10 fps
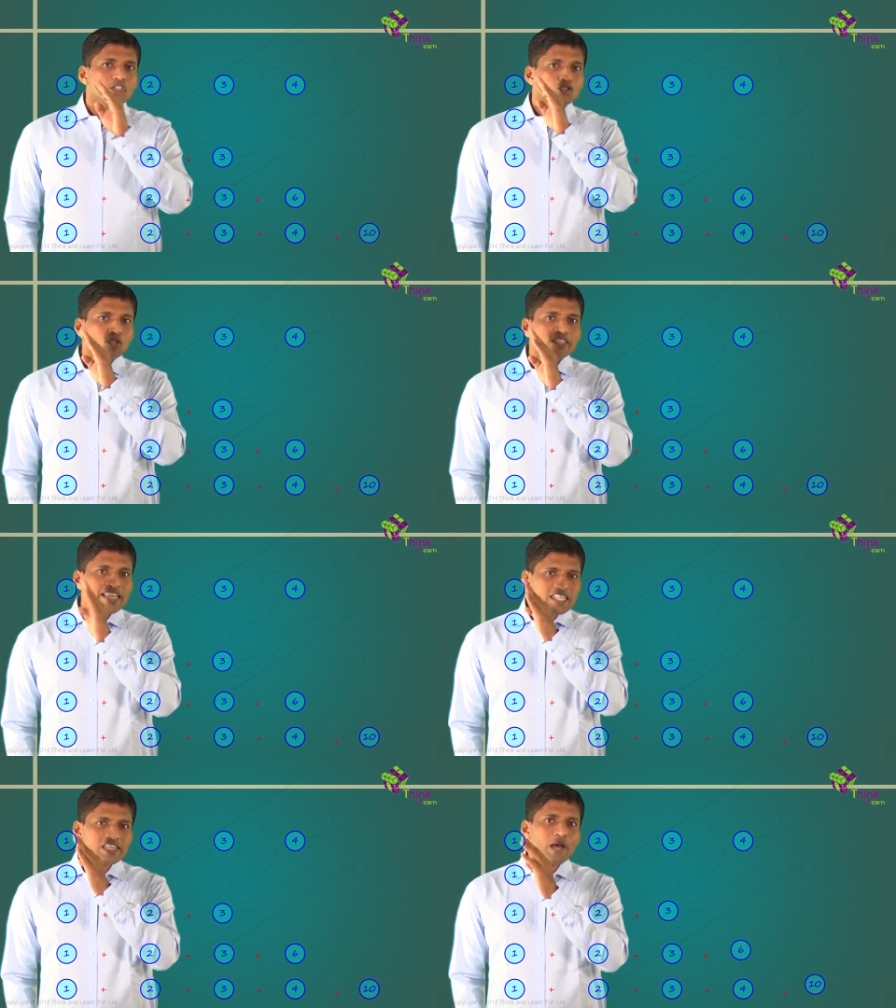So
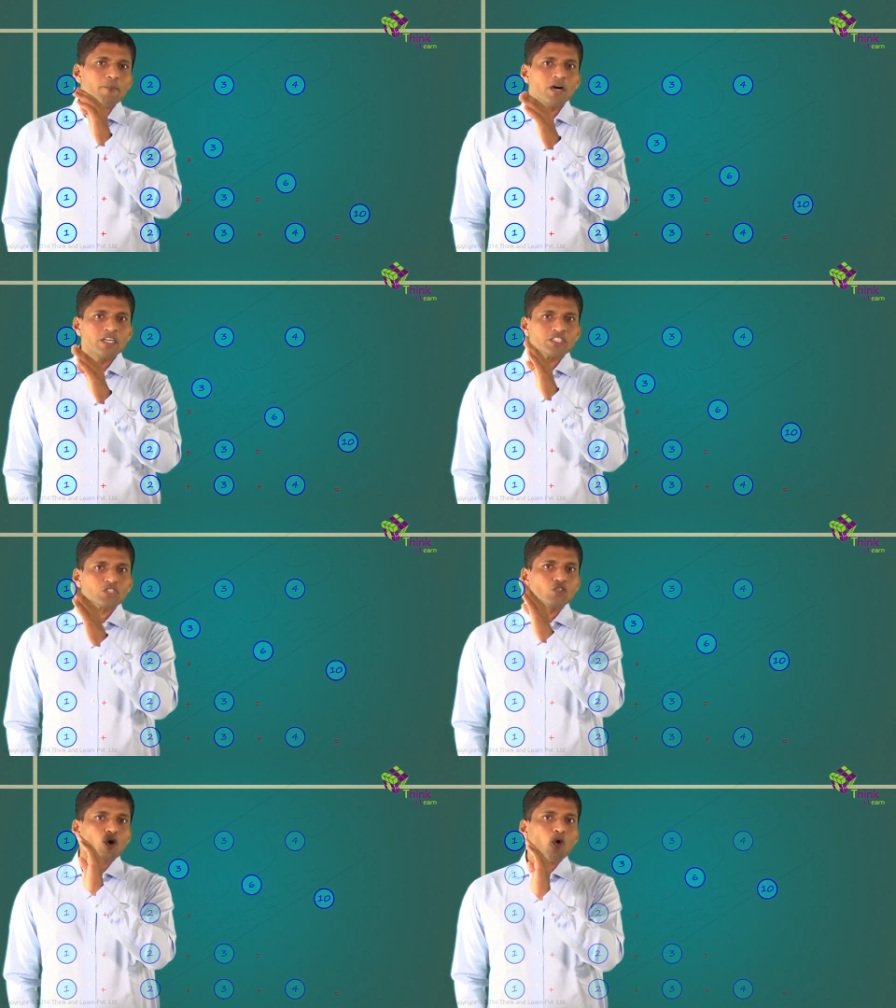these
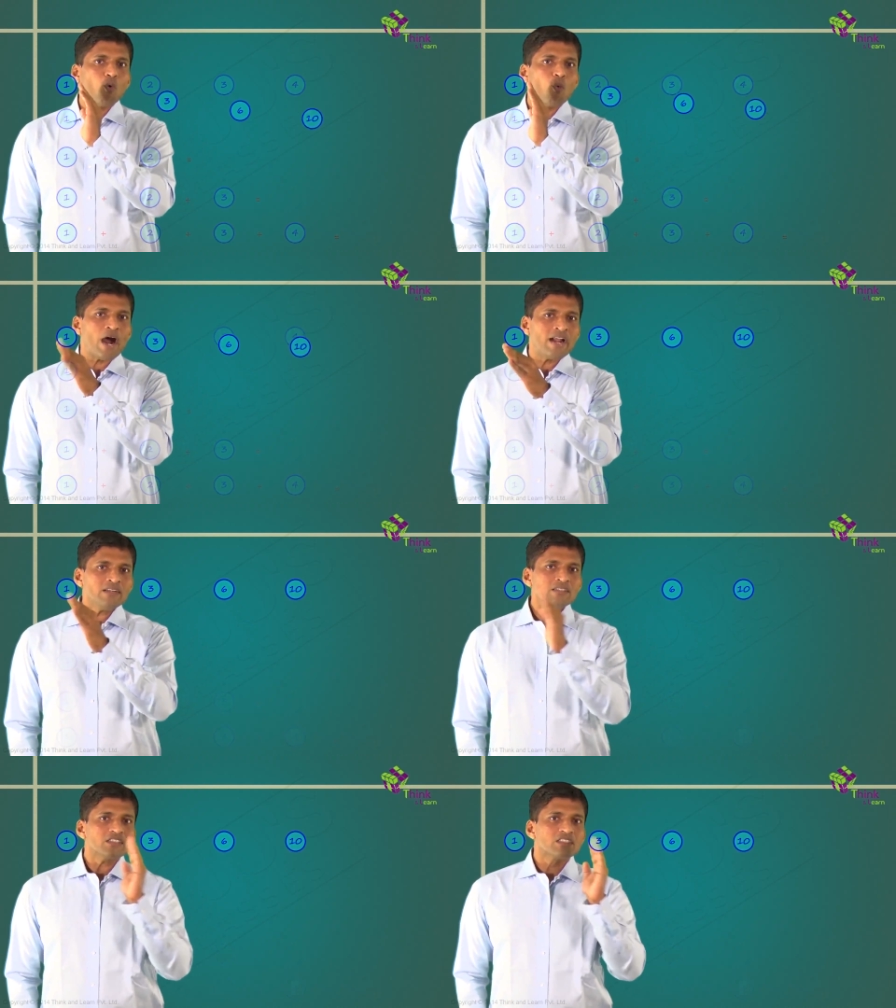numbers
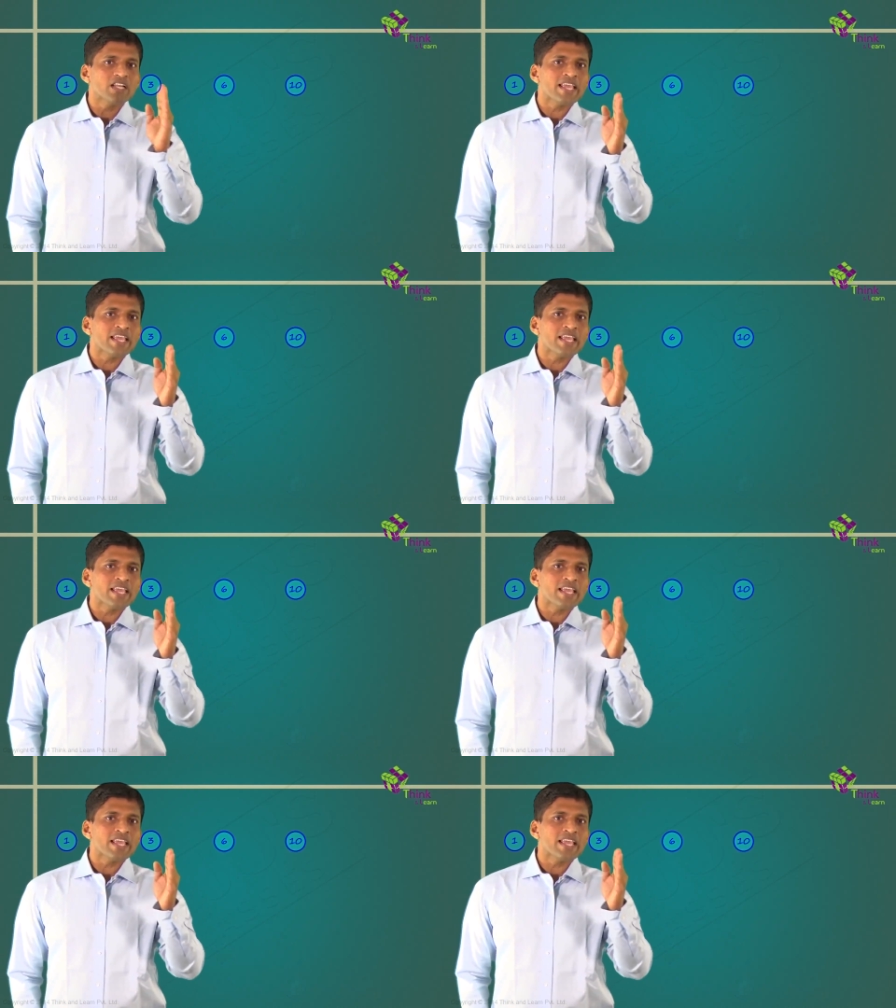1,